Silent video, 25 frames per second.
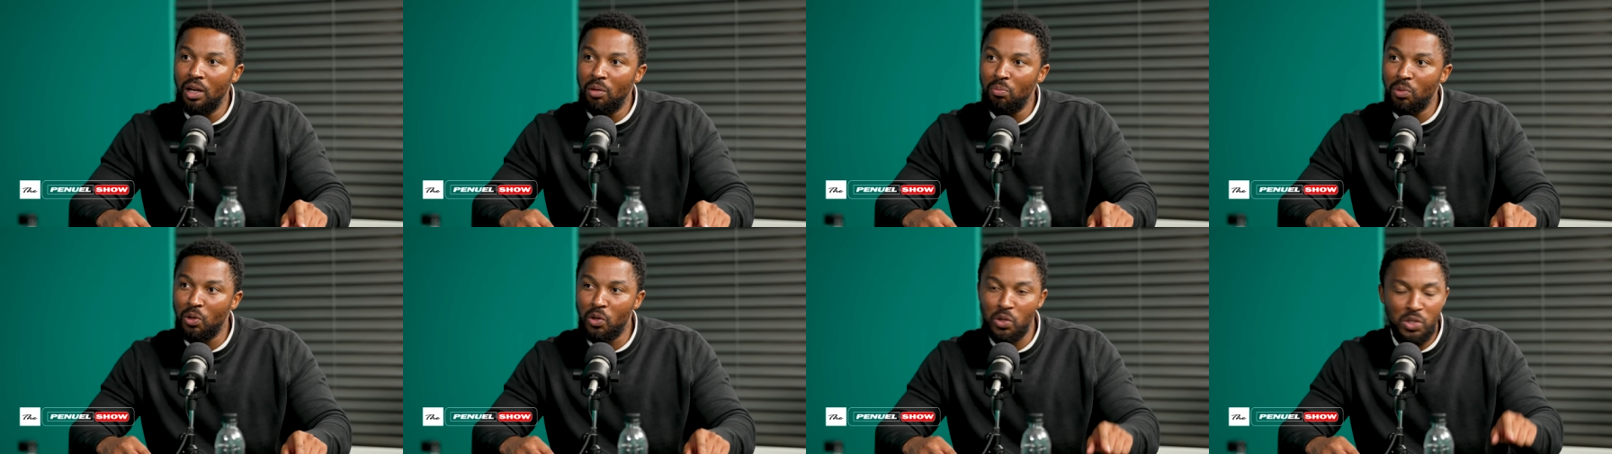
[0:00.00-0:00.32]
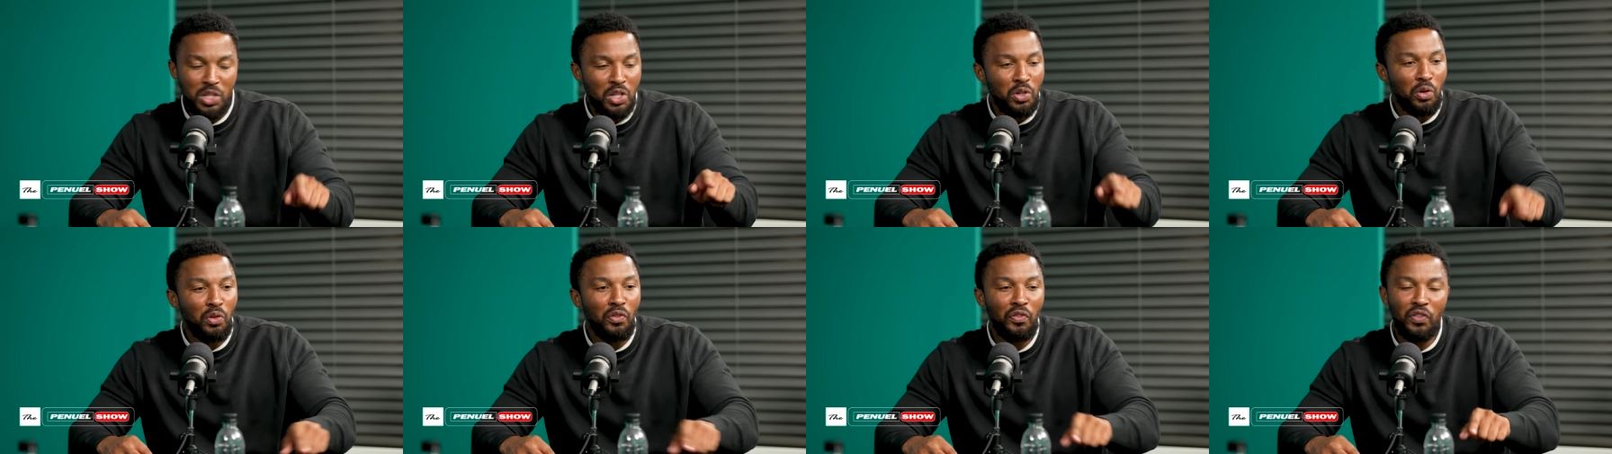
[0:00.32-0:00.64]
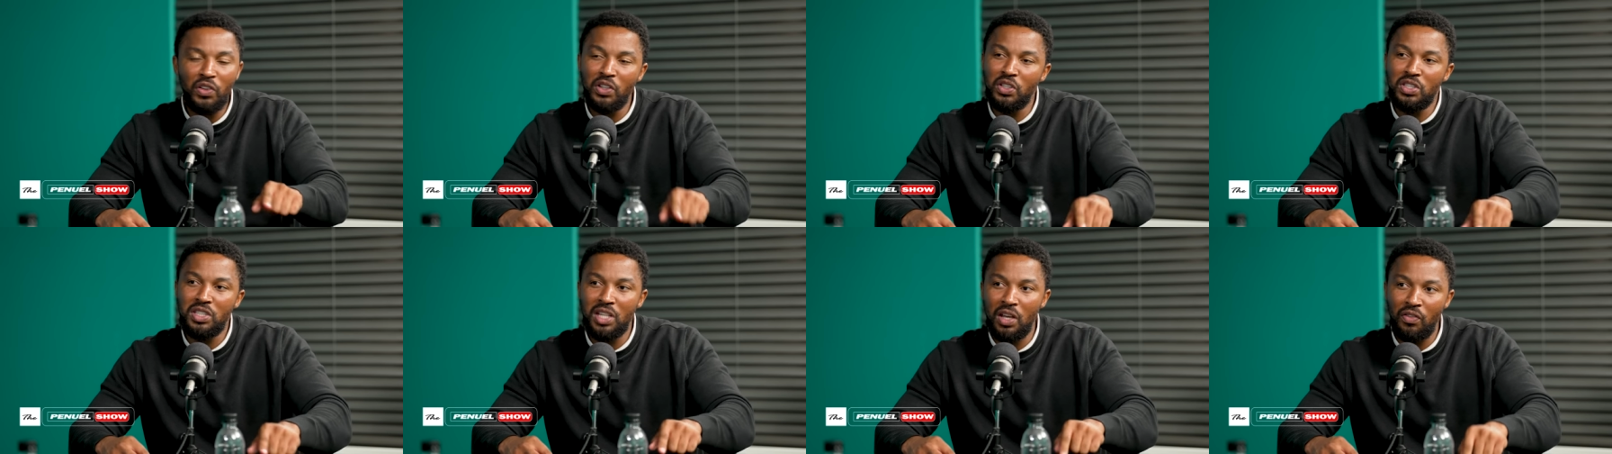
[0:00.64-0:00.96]
because they don't
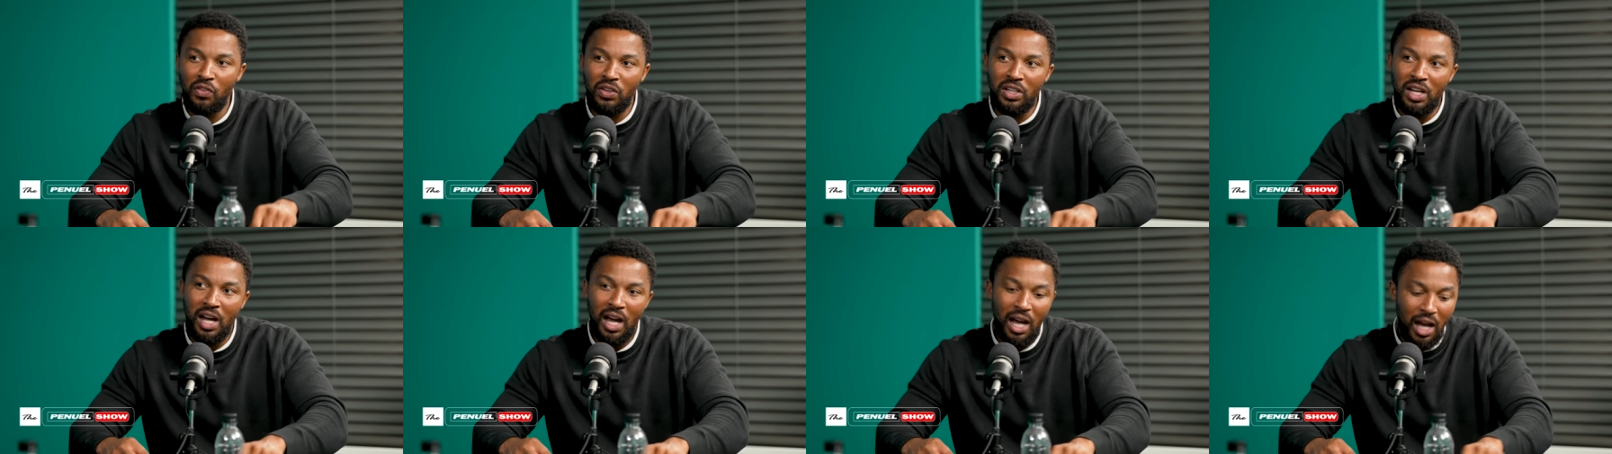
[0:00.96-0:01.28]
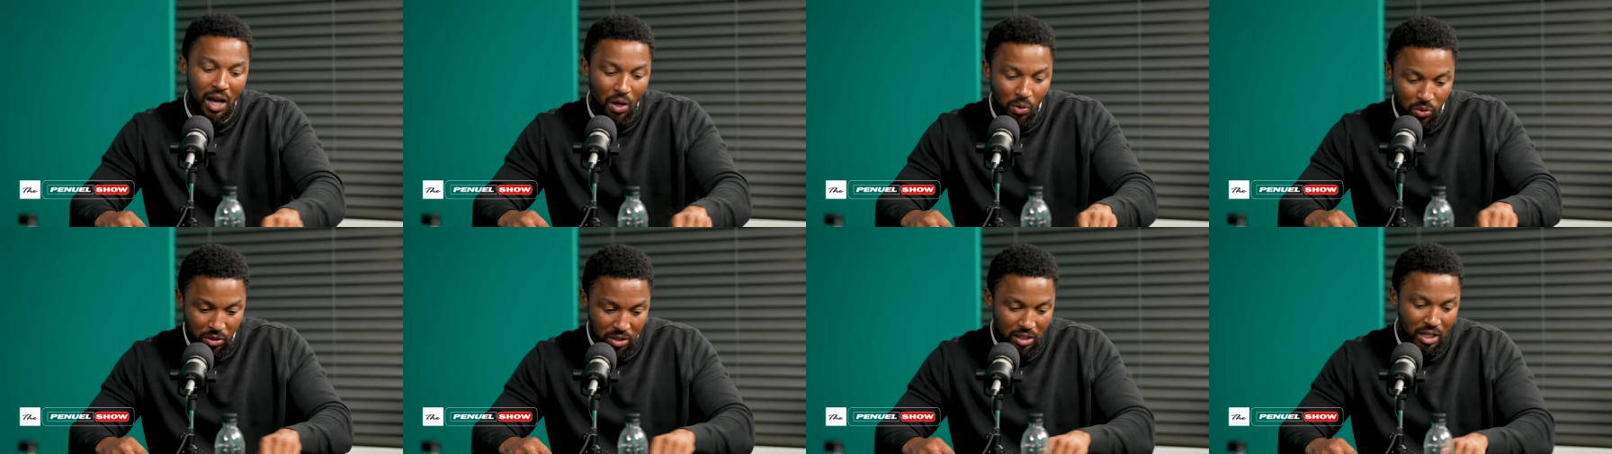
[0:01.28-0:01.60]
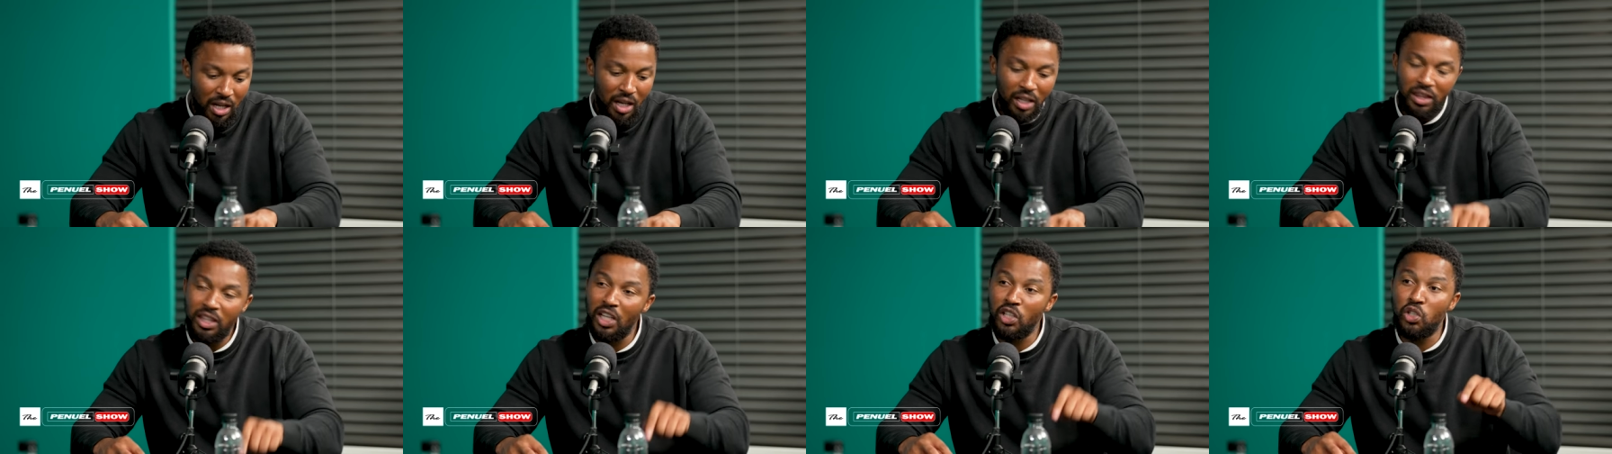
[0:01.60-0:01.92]
feel safe in a house
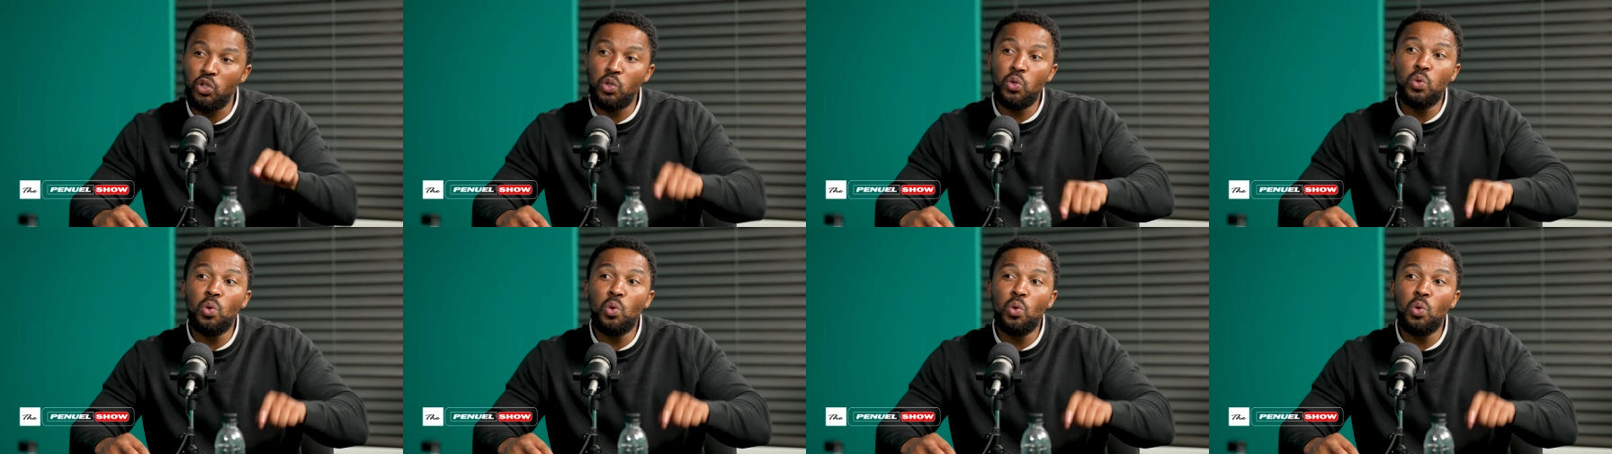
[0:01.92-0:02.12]
that